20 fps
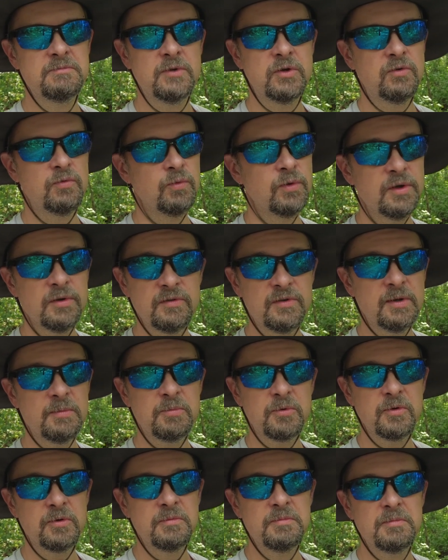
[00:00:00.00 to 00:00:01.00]
It's real
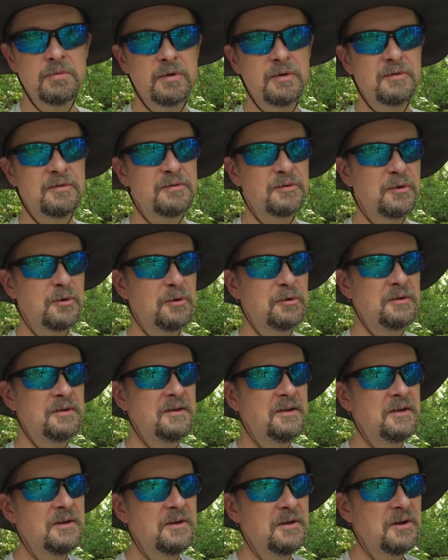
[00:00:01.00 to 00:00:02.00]
simple. So
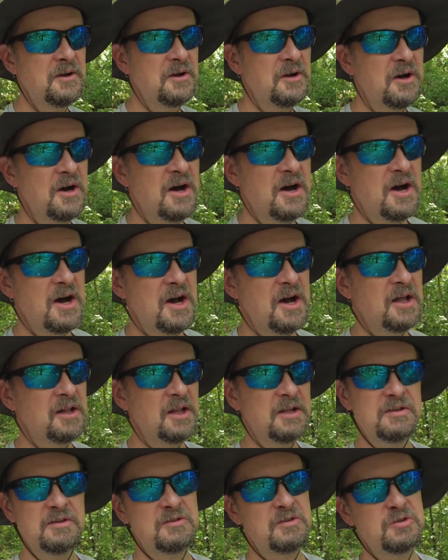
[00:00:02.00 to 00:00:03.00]

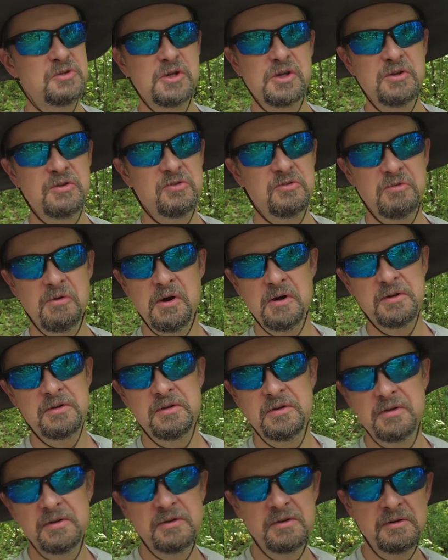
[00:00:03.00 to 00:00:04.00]
let's just
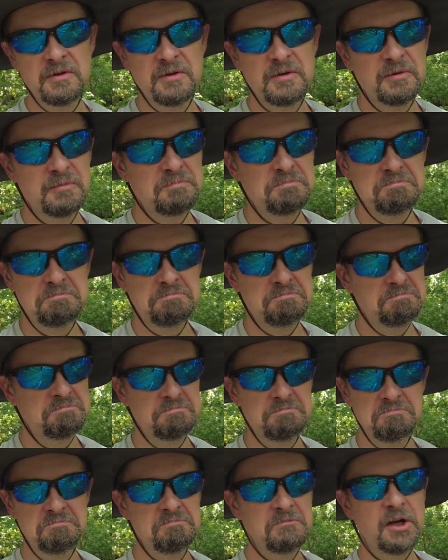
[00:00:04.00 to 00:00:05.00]
construct
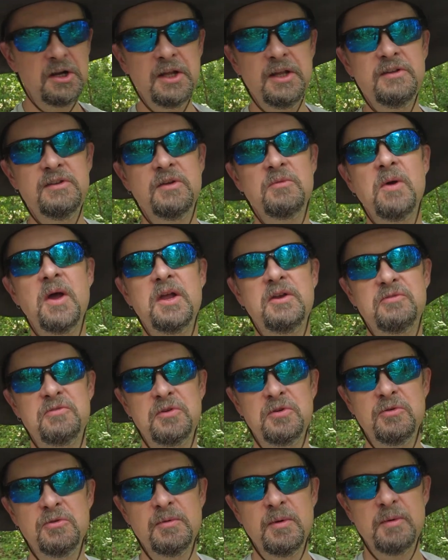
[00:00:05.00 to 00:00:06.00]
an easy range
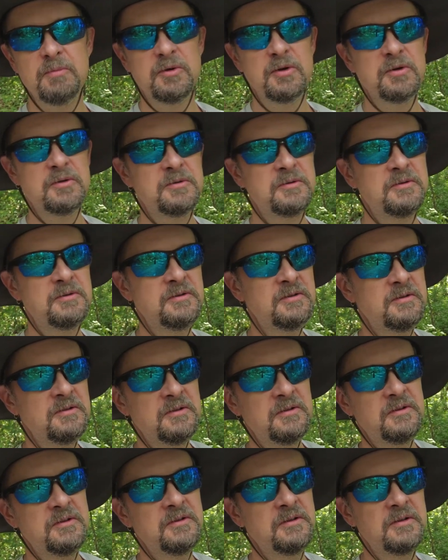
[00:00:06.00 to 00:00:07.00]
for you to remember.
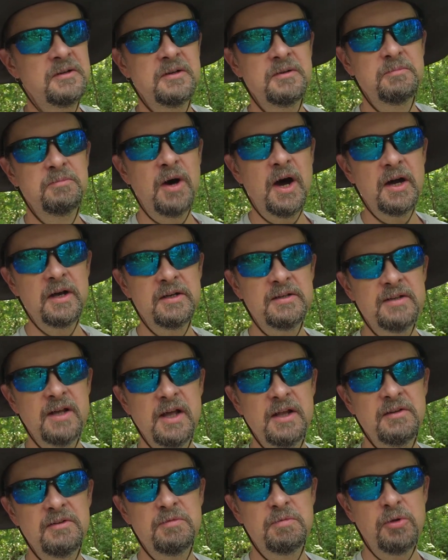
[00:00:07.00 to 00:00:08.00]
Pocket
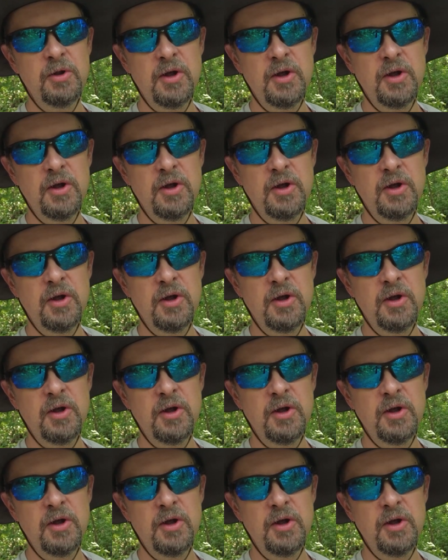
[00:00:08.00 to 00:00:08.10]
10s